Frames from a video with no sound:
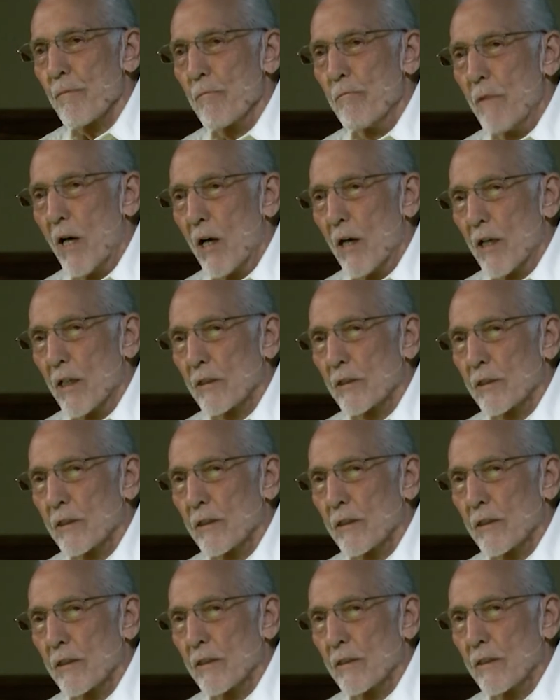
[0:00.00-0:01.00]
marked
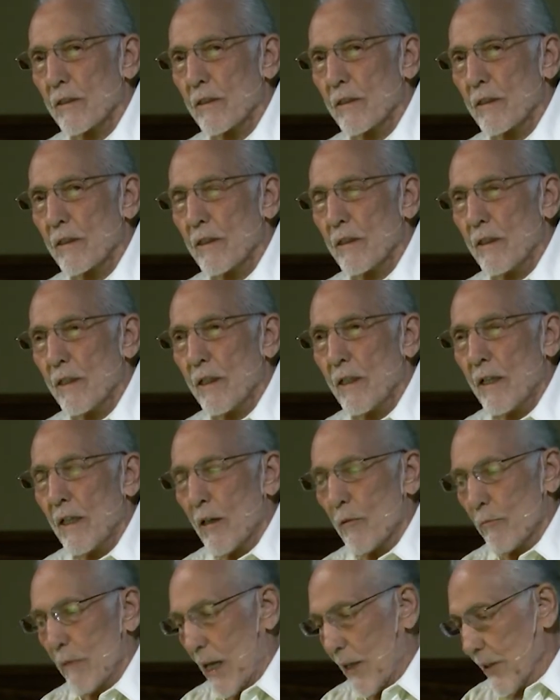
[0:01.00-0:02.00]

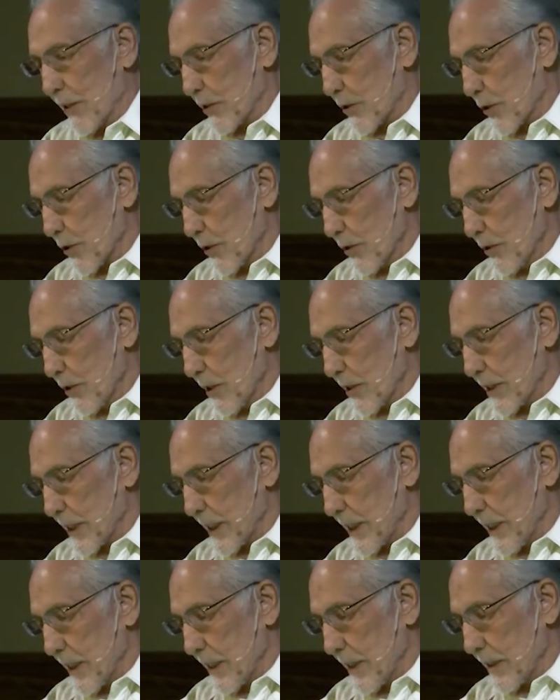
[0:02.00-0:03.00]
by the
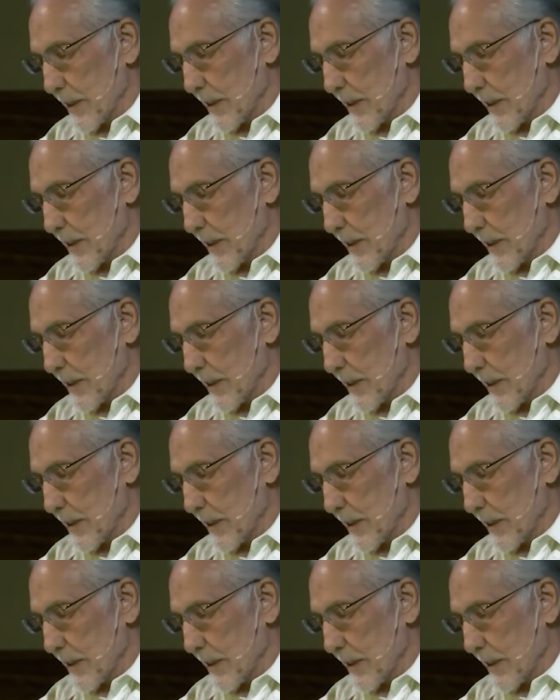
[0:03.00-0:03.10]
cruelty,